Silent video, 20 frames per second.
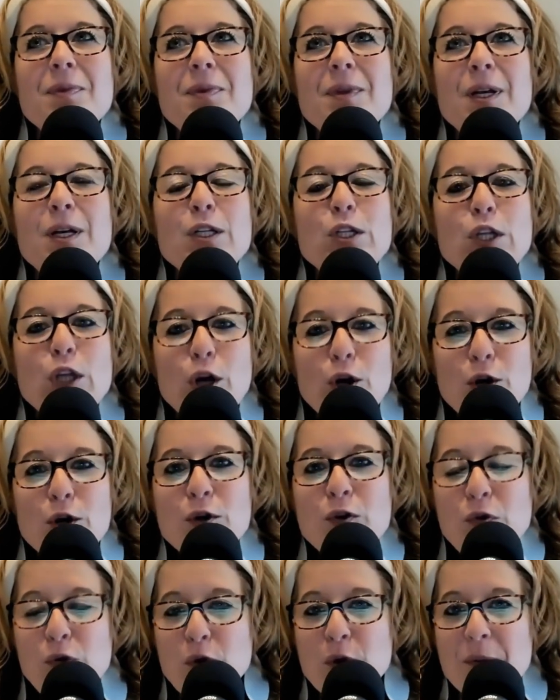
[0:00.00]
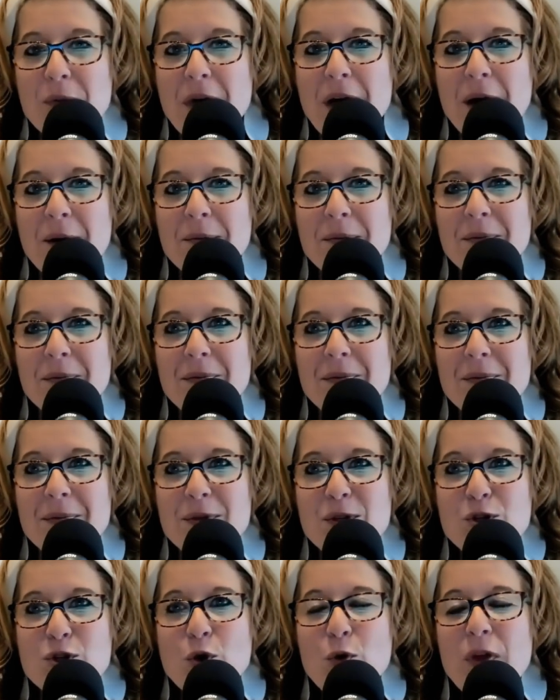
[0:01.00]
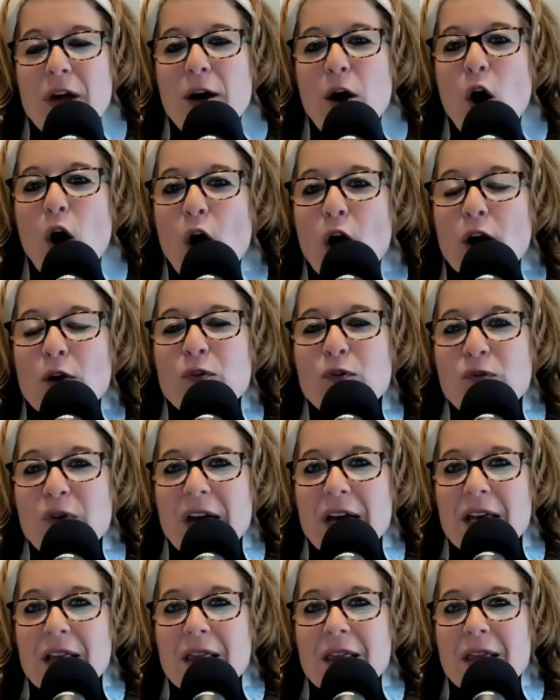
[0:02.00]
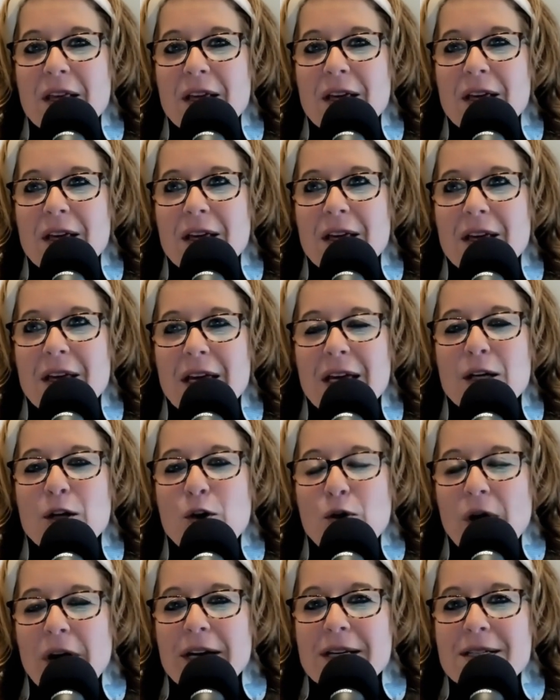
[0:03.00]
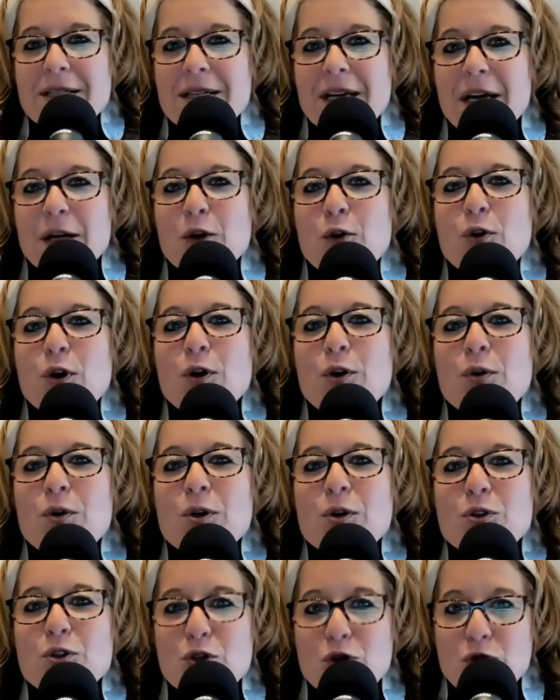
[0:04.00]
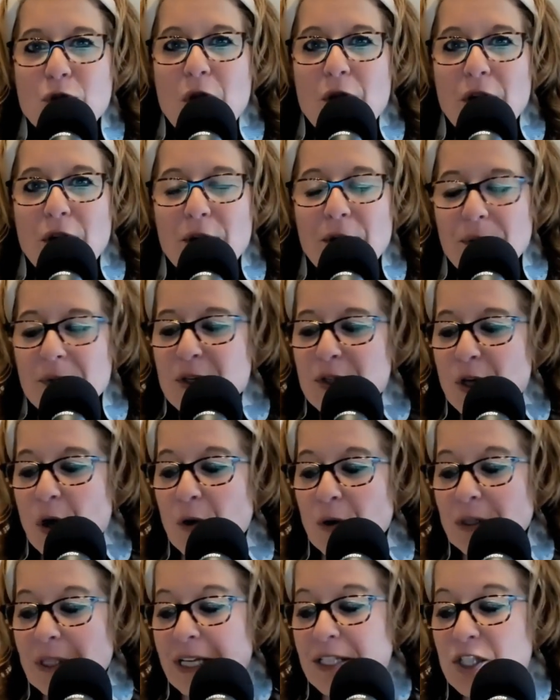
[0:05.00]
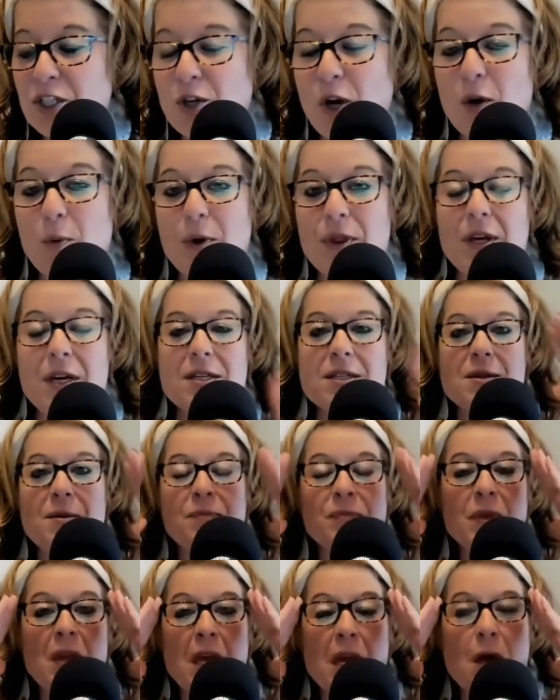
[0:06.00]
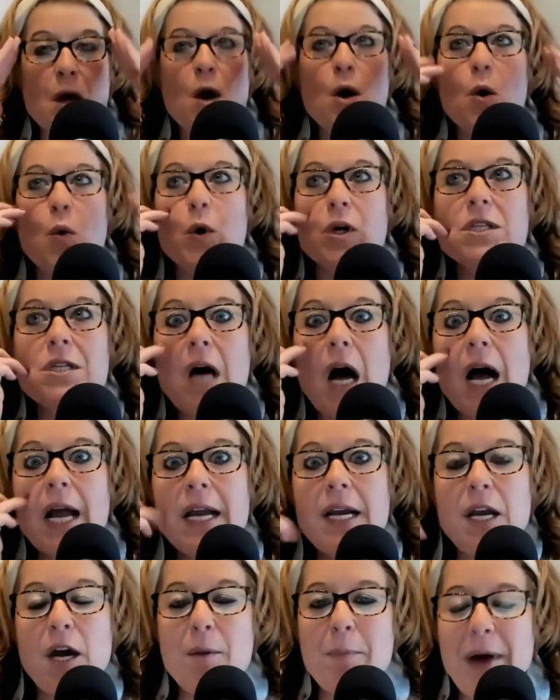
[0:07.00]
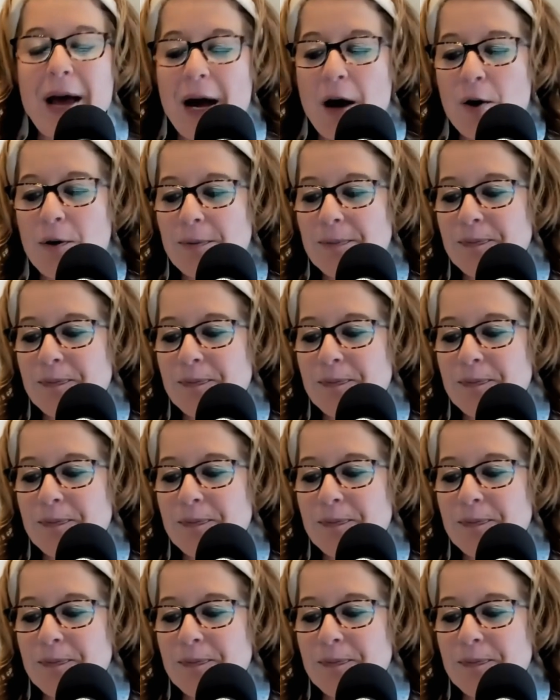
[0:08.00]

learn from them so that our faith in Christ can grow stronger. So let's start with this. We're talking about